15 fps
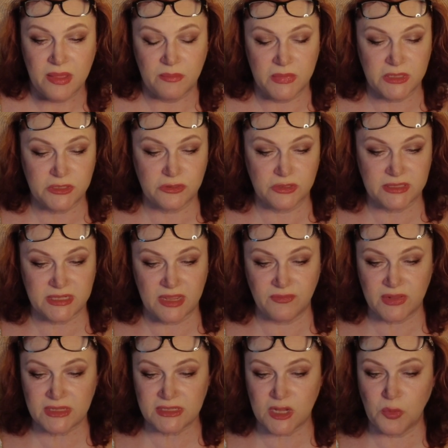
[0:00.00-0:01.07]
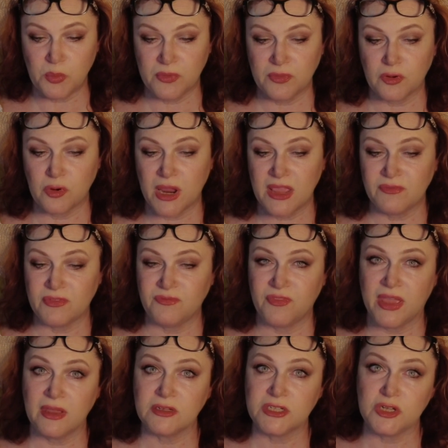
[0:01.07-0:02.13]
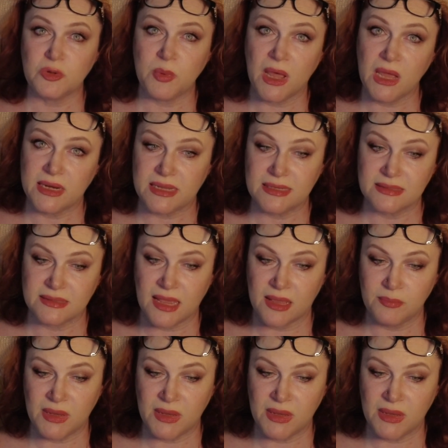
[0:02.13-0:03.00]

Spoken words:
Mr. Stevens opened the grave and found 2 bodies side by